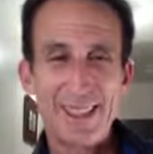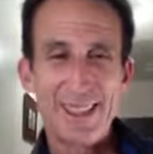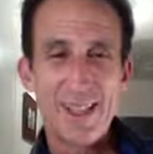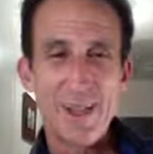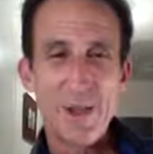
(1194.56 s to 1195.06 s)

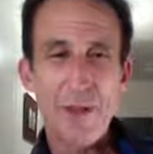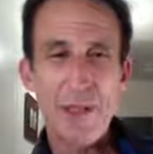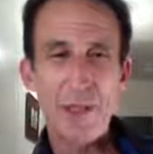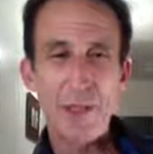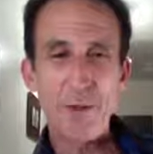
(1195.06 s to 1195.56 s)
So
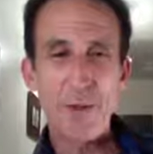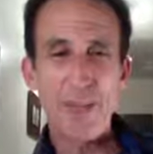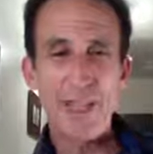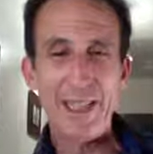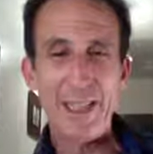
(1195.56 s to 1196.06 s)
thank you for
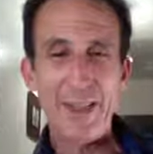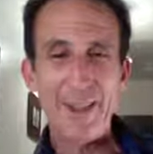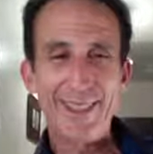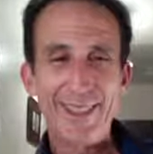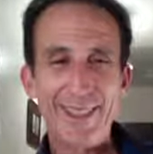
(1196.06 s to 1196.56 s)
being here,
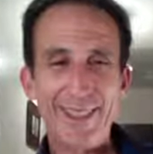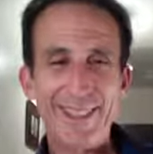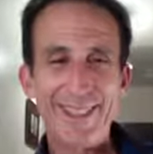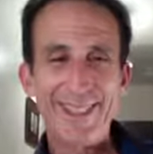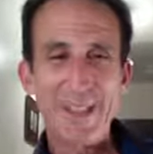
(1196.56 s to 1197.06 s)
and
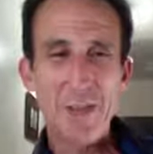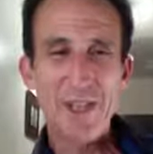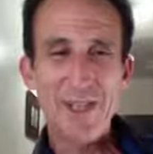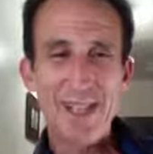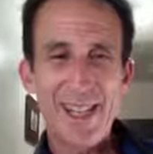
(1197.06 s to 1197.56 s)

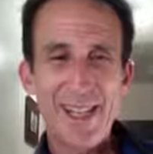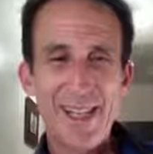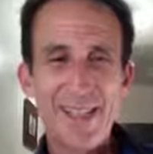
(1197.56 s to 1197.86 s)
namaste.